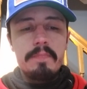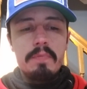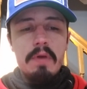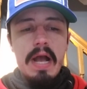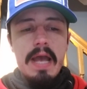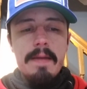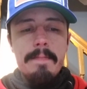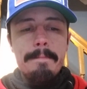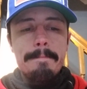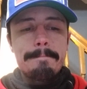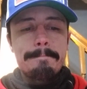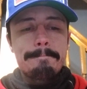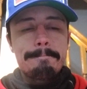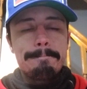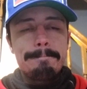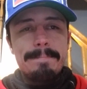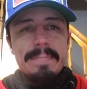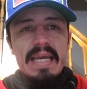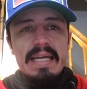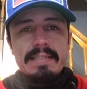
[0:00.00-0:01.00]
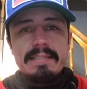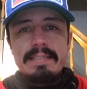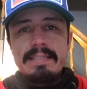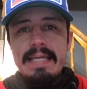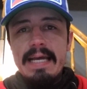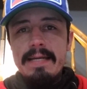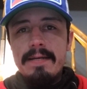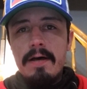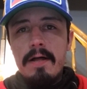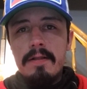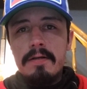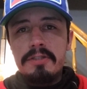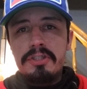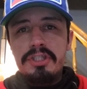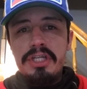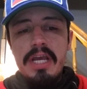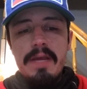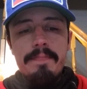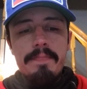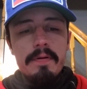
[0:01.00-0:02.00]
right? It's $10
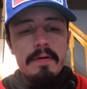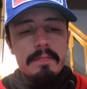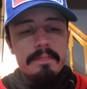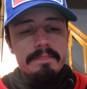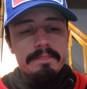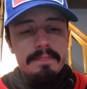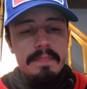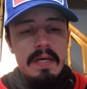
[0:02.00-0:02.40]
cheaper.